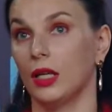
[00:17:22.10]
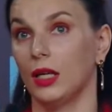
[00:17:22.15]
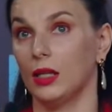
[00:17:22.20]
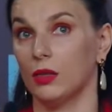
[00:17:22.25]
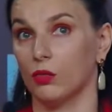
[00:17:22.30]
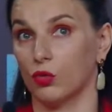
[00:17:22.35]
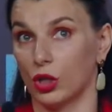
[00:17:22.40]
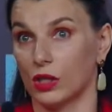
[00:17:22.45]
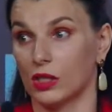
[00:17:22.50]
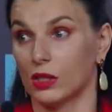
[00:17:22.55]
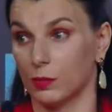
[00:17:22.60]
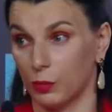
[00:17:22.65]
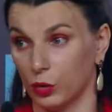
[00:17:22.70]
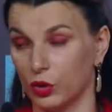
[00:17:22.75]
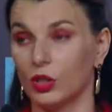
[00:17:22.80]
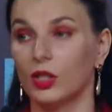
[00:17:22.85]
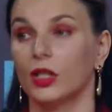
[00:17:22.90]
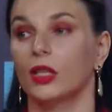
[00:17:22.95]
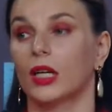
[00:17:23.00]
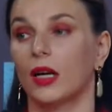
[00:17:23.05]
have
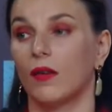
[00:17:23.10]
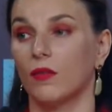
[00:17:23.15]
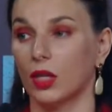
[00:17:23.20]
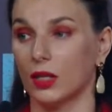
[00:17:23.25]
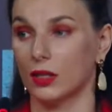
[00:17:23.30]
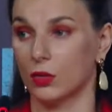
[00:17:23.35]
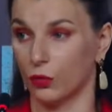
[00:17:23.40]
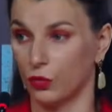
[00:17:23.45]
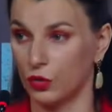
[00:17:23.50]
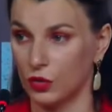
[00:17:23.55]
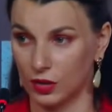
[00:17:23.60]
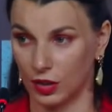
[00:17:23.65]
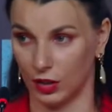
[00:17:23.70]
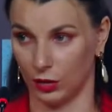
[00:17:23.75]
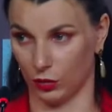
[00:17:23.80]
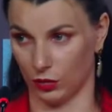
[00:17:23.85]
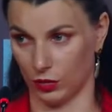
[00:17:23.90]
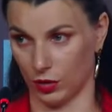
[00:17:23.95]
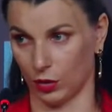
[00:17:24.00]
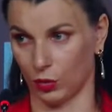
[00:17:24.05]
already been implemented
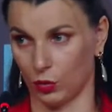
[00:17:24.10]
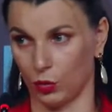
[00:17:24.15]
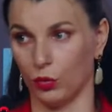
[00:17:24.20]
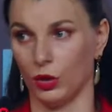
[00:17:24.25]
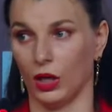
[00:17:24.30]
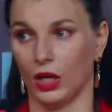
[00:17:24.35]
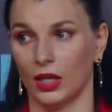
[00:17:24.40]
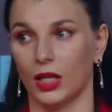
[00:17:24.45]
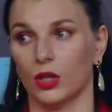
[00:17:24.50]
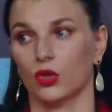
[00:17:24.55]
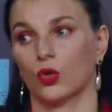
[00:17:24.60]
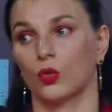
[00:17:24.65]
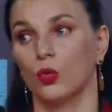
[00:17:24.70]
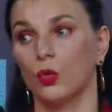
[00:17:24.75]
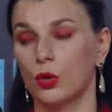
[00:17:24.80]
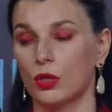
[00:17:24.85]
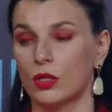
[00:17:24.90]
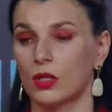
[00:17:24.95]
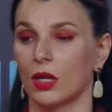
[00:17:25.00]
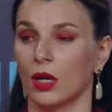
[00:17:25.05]
from the last
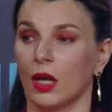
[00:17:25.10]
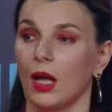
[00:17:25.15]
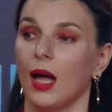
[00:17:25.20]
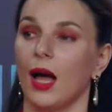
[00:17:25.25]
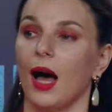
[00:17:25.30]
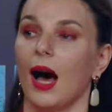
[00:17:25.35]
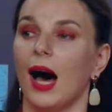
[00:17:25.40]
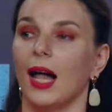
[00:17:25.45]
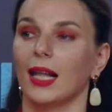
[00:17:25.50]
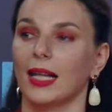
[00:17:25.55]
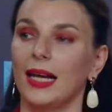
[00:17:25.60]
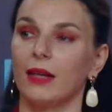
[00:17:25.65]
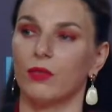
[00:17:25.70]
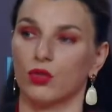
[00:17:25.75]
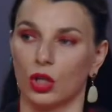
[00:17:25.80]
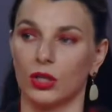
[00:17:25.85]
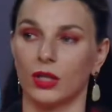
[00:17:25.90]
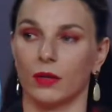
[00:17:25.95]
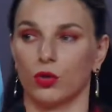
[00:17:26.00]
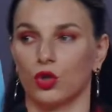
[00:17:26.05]
week, and next
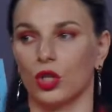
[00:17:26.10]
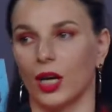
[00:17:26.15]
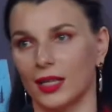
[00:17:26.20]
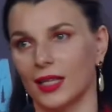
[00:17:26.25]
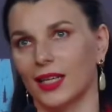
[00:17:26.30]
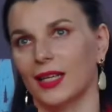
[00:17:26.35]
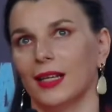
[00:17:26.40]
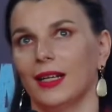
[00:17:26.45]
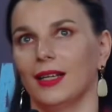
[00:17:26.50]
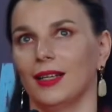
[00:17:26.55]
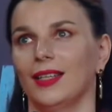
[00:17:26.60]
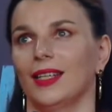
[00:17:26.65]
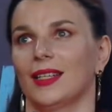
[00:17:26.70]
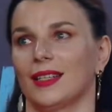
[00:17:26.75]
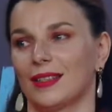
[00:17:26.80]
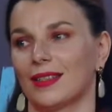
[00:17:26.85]
Monday another course